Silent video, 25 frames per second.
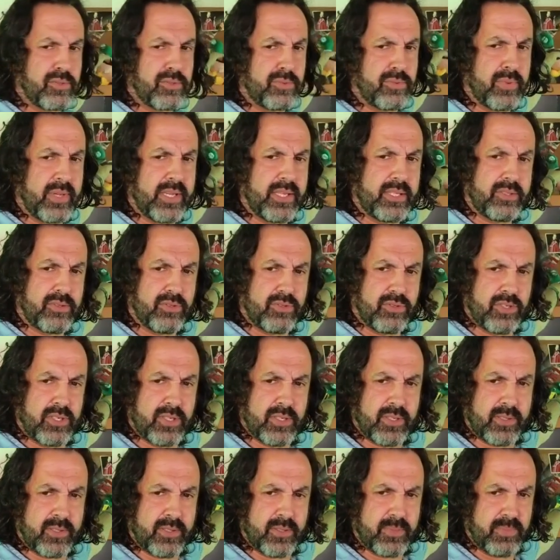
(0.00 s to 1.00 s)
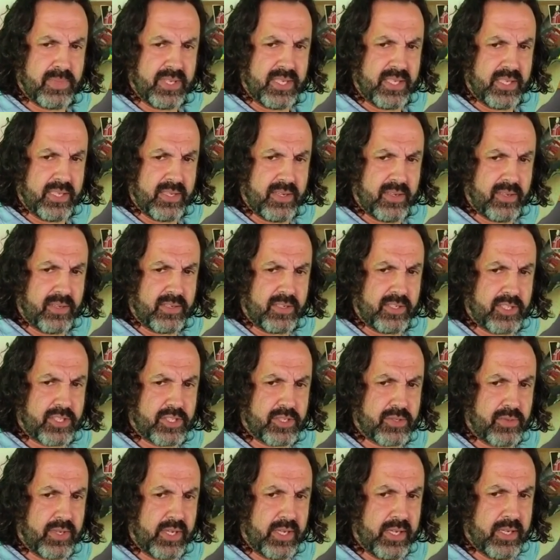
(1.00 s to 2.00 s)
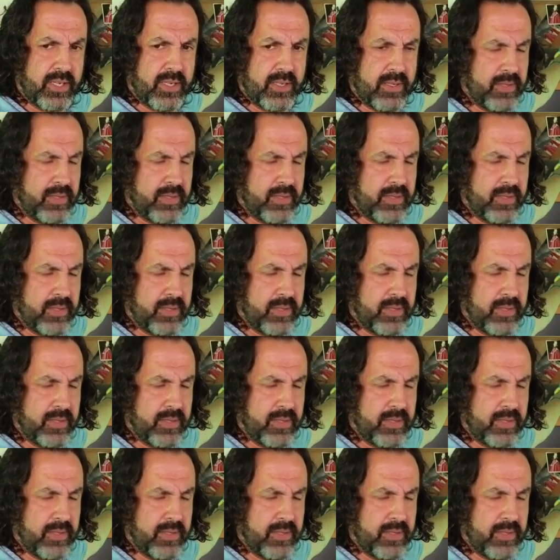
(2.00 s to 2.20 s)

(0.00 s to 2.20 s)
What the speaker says: good way to be on the screen.